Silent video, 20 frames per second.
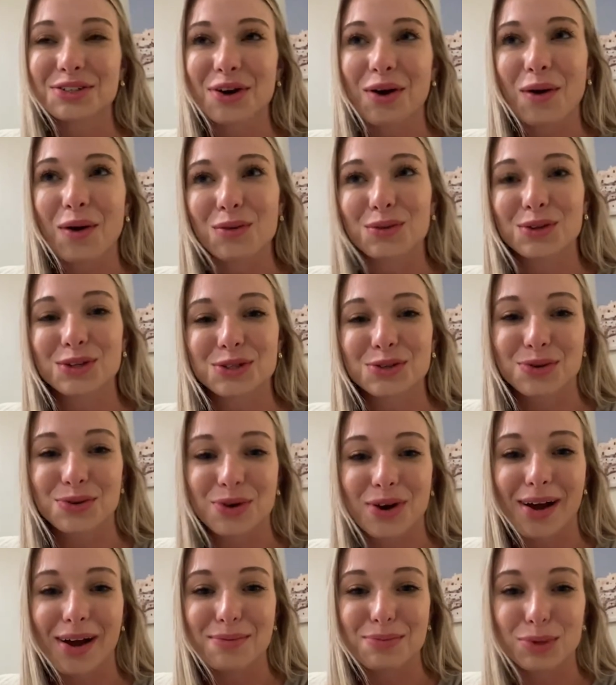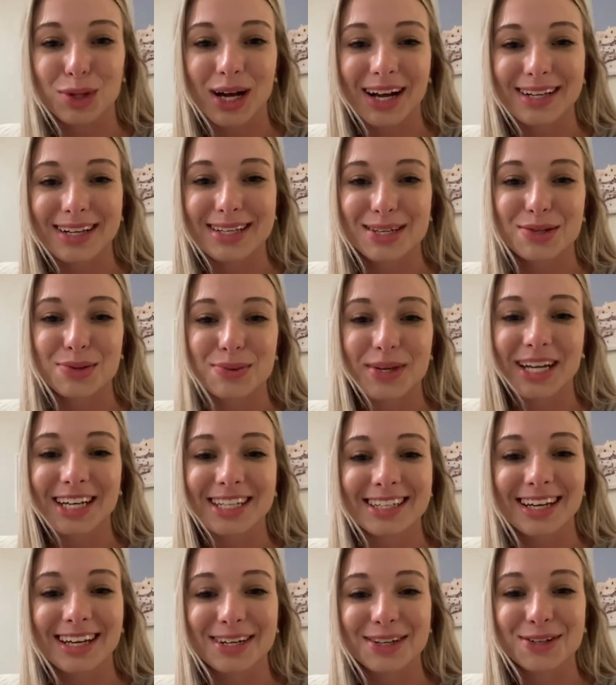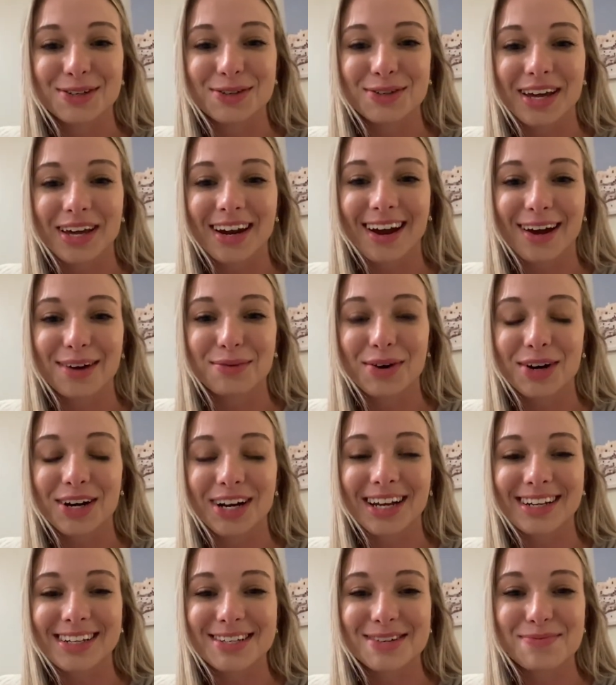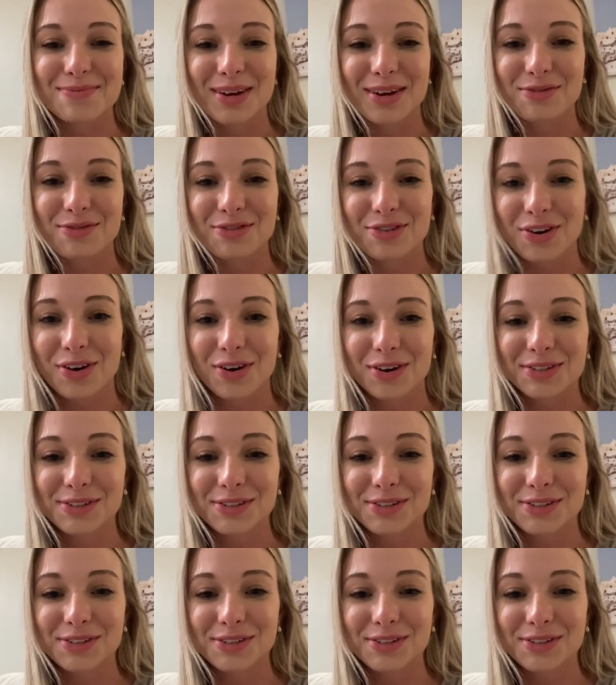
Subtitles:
the only school I applied to because I knew that I wanted to be a Vol.